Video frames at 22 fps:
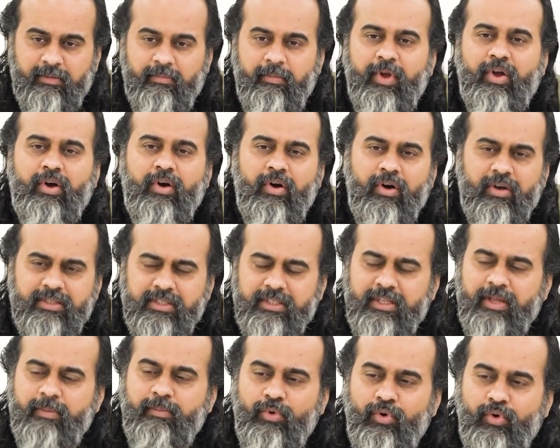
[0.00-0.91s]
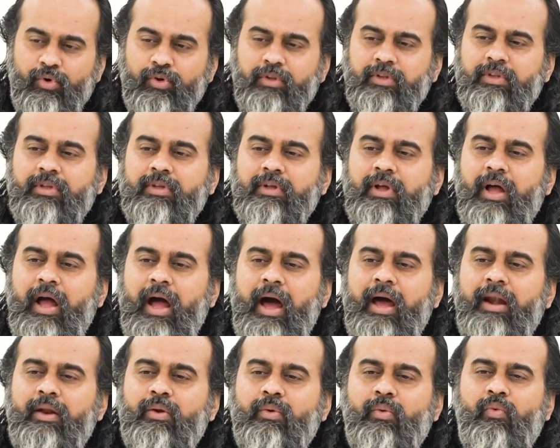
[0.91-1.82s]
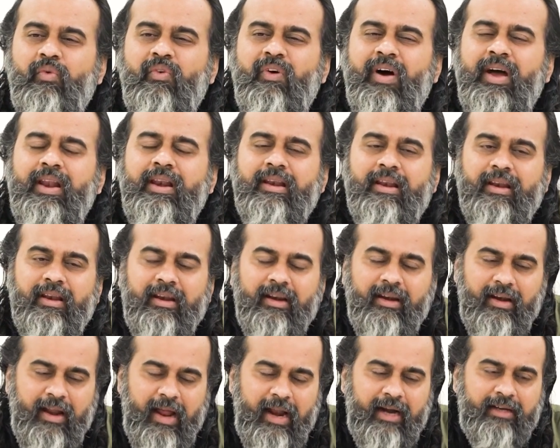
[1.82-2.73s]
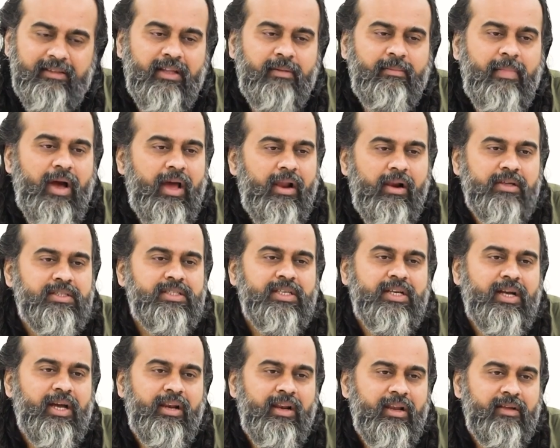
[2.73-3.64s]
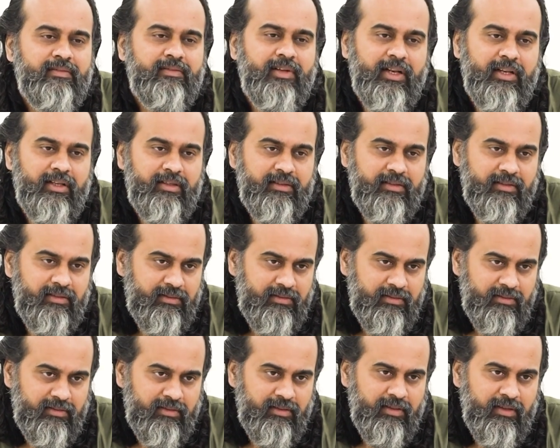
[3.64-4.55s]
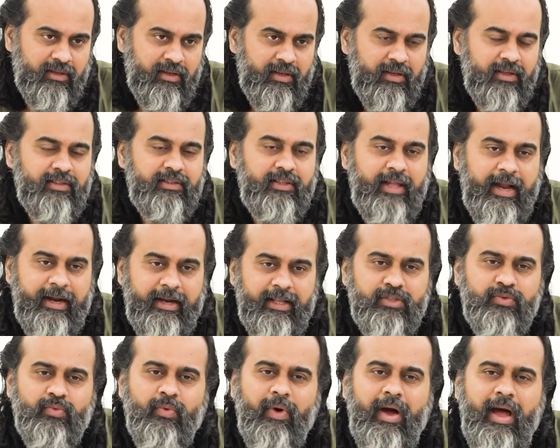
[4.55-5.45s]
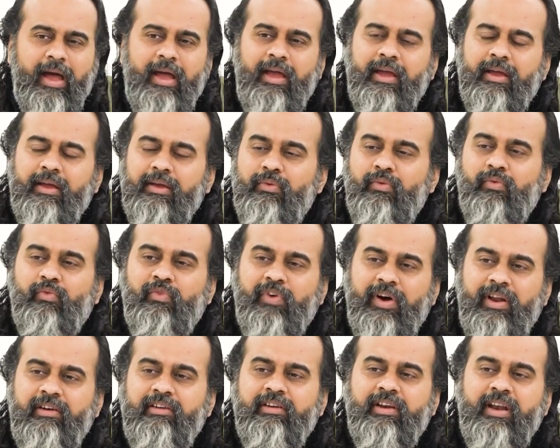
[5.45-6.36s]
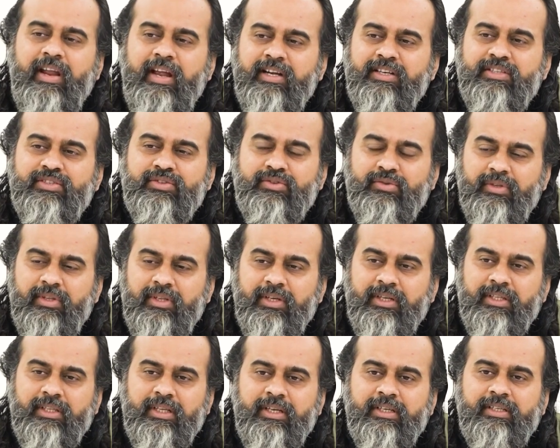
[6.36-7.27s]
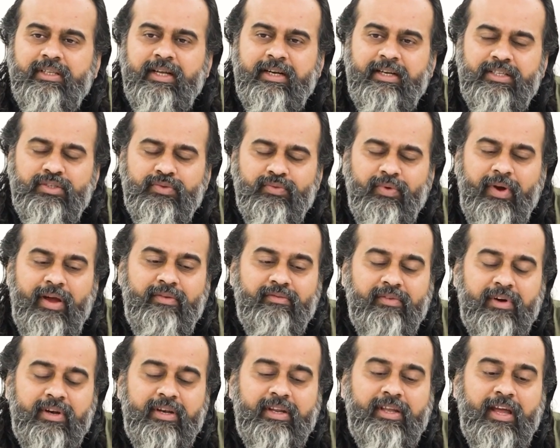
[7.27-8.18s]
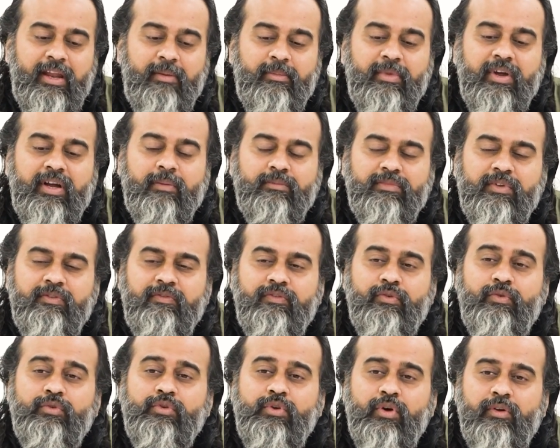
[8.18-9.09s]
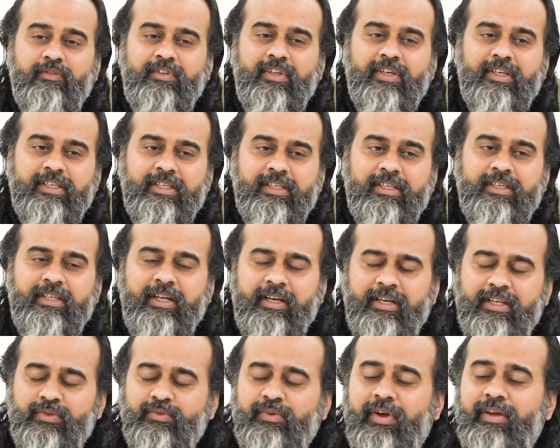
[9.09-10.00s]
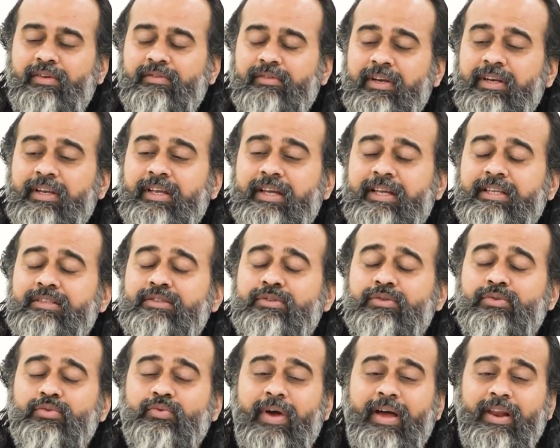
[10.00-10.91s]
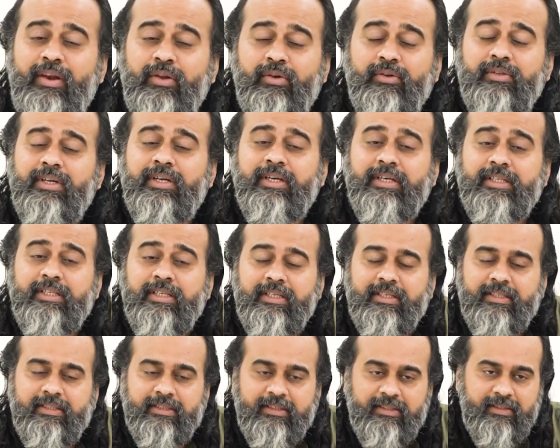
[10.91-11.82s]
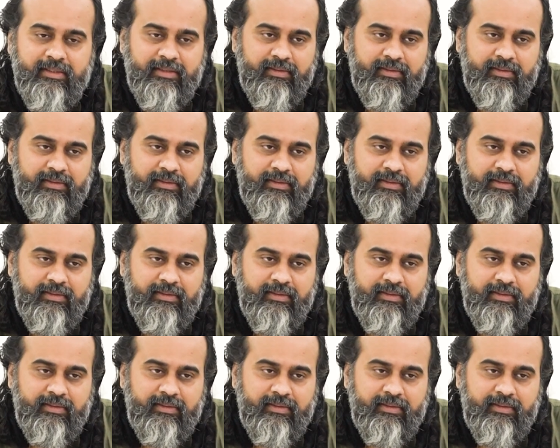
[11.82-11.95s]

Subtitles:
Because they both are one at the biological level. That is why one relates to the other, that is why one can become the food of the other, that is why one can swallow the other.